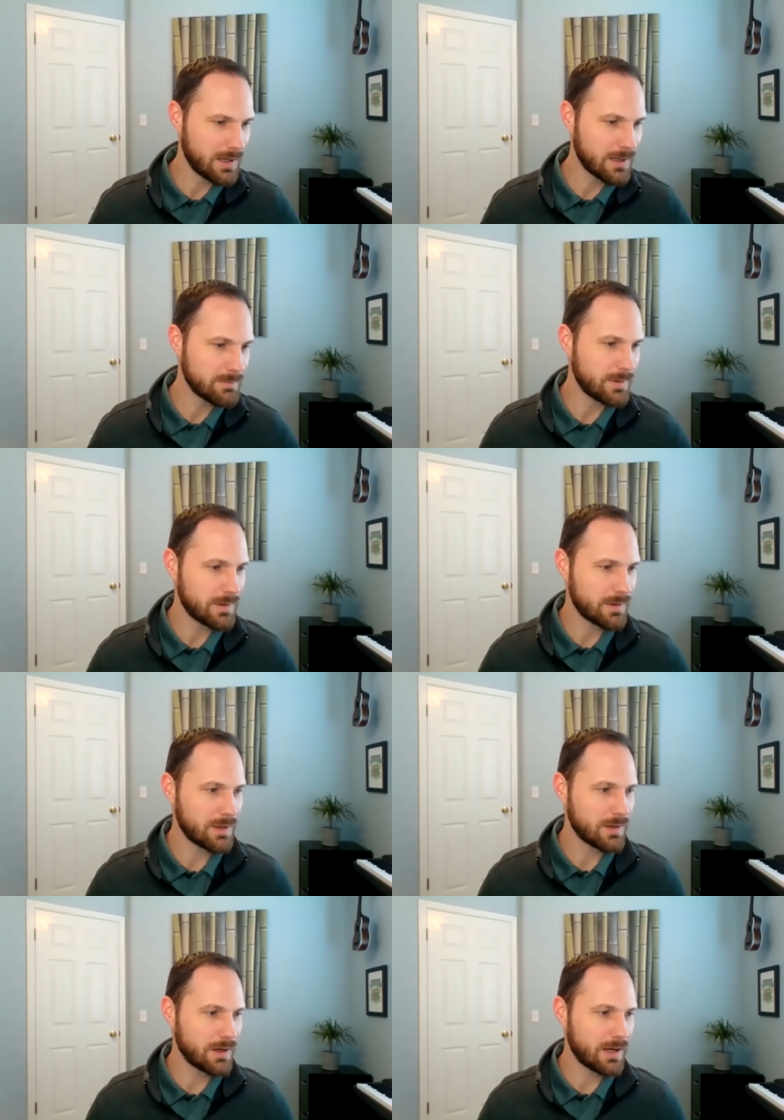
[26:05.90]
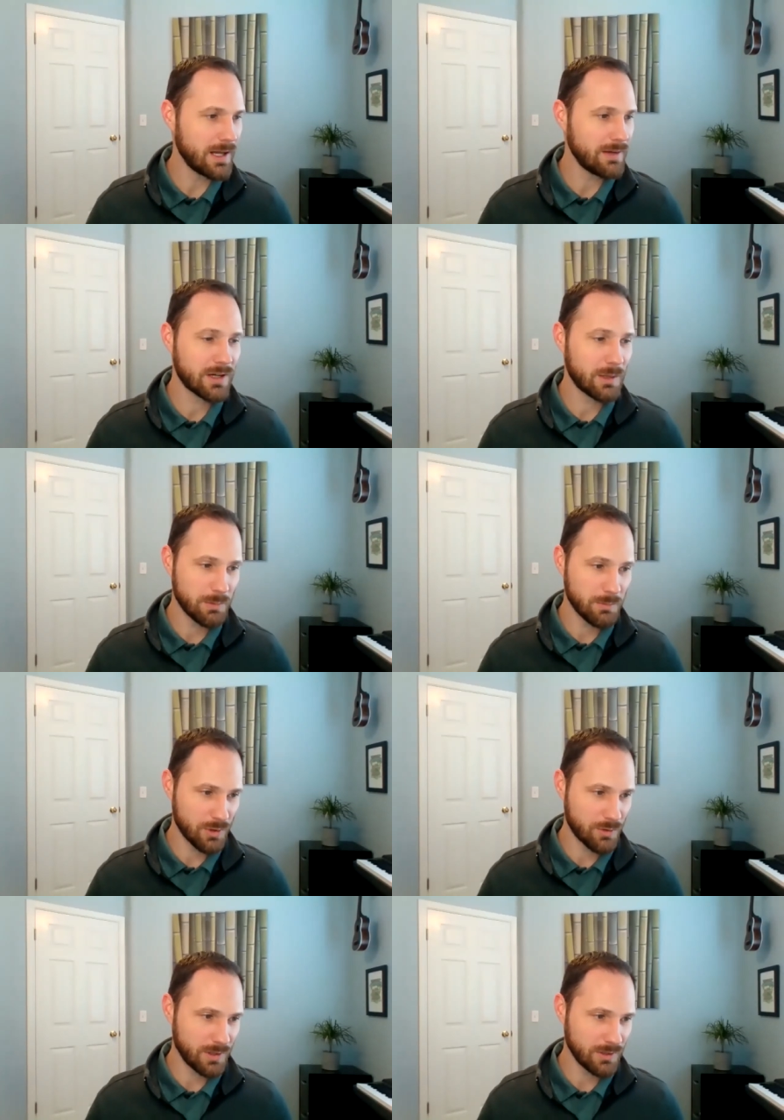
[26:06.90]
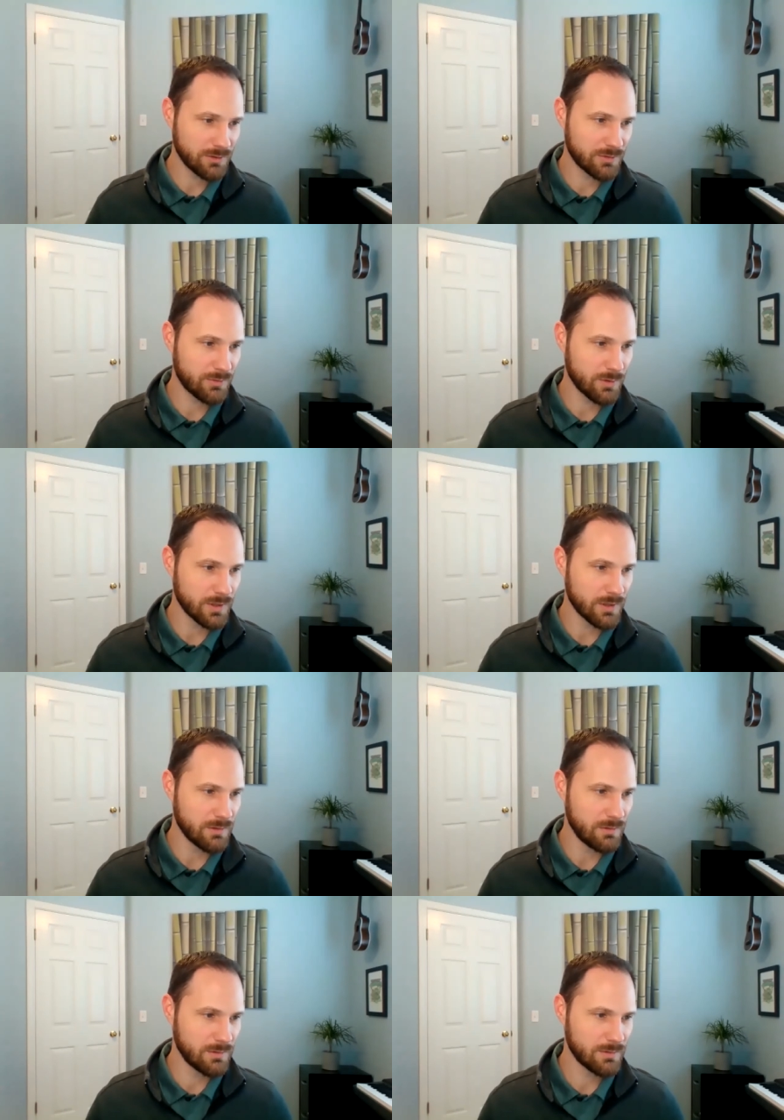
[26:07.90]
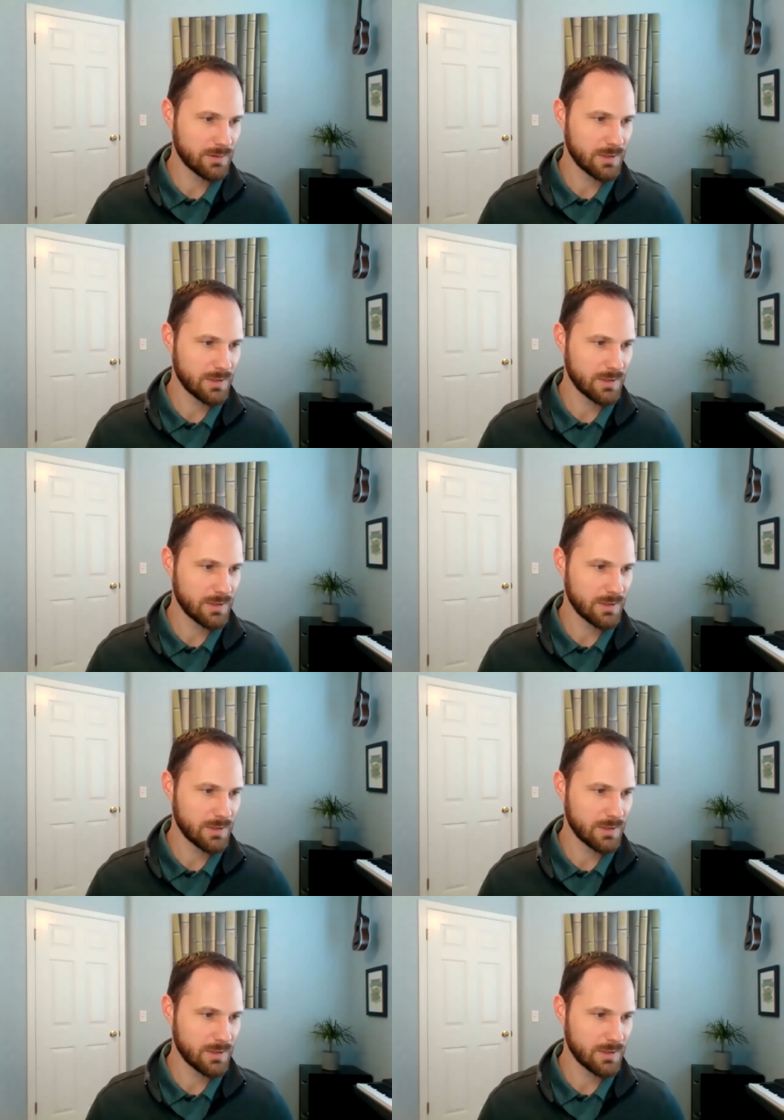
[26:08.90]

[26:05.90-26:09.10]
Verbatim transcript: um, I have a couple more questions for you.